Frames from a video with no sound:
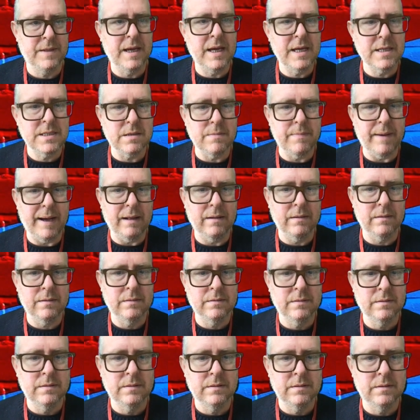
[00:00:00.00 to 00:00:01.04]
Isabel
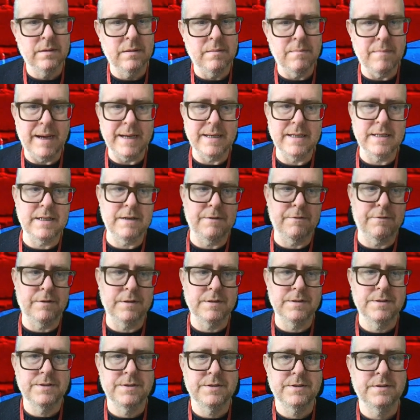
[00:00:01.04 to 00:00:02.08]
made a
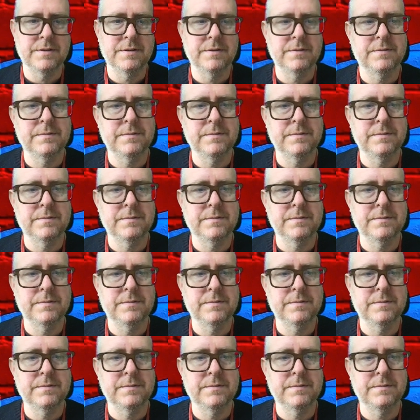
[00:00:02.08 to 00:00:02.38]
difference.